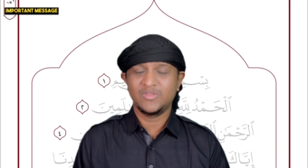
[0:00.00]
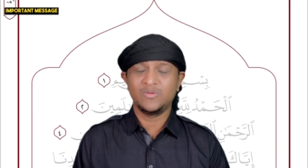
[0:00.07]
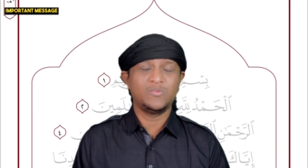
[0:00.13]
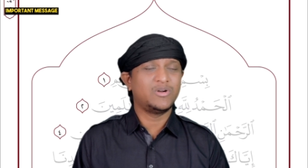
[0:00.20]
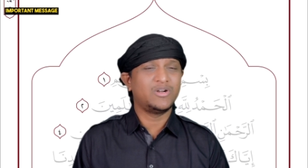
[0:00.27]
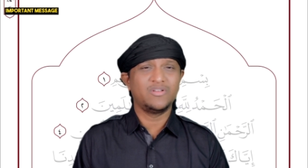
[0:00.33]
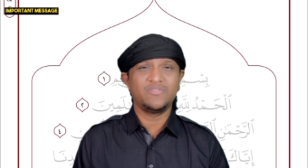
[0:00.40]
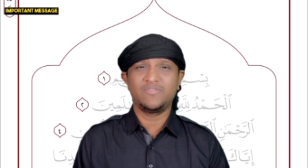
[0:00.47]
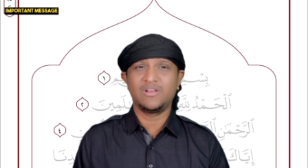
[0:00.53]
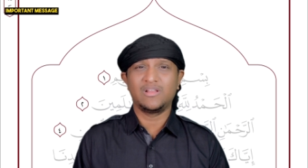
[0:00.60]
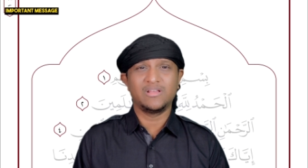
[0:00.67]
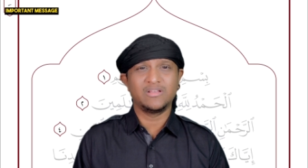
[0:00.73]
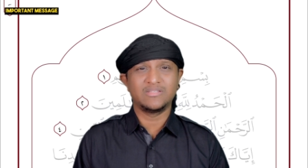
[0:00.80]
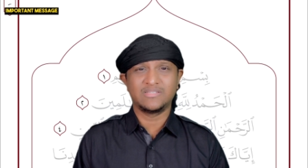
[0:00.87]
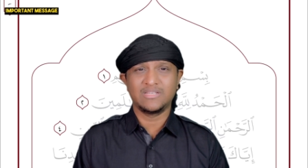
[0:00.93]
the word of
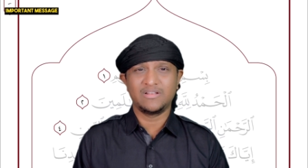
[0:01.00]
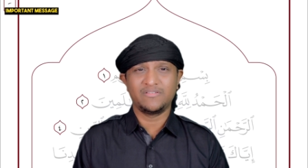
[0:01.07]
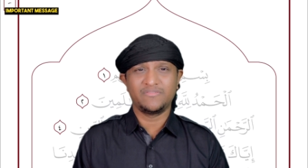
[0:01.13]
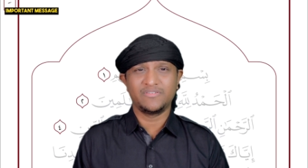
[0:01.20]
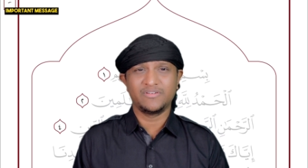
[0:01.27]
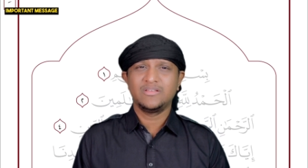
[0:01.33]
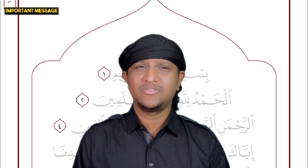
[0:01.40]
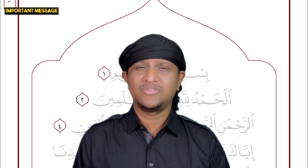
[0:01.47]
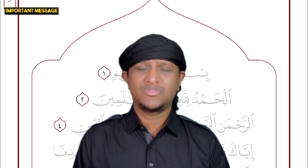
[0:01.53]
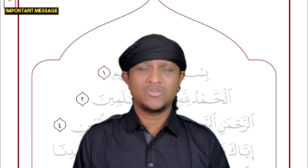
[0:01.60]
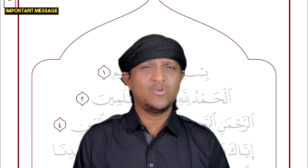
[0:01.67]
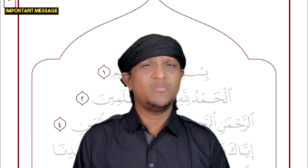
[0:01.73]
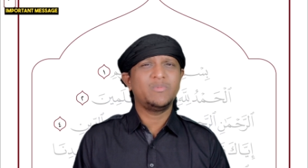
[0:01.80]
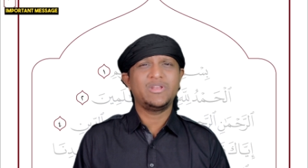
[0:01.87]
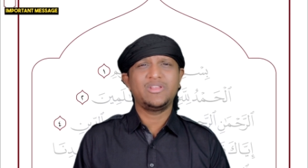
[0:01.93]
Allah itself.
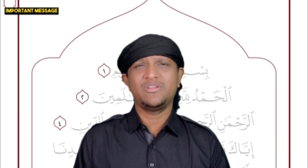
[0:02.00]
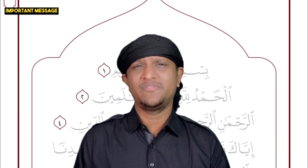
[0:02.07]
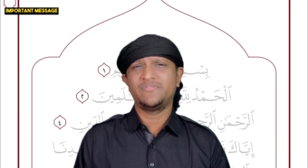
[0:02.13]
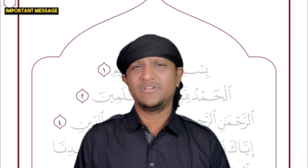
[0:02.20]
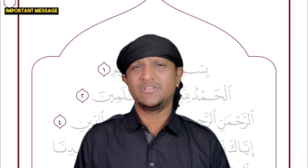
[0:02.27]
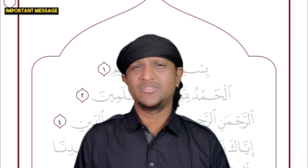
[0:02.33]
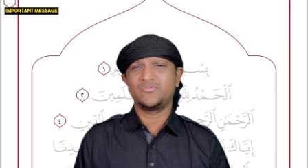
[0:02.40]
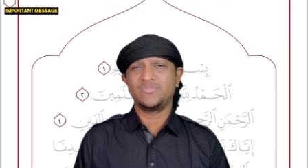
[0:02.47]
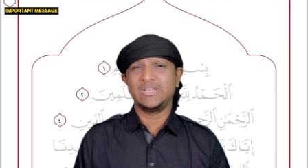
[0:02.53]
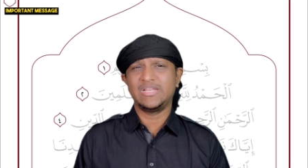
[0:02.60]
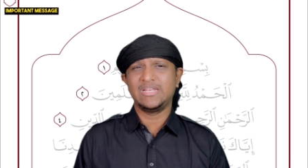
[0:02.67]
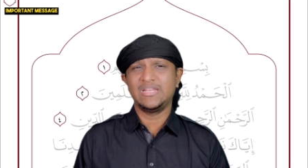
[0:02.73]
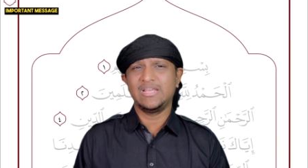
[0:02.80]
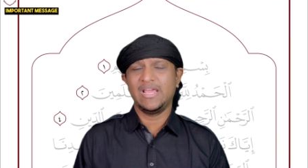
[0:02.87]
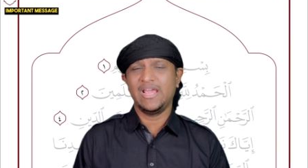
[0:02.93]
So many of us
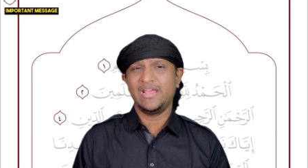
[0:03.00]
read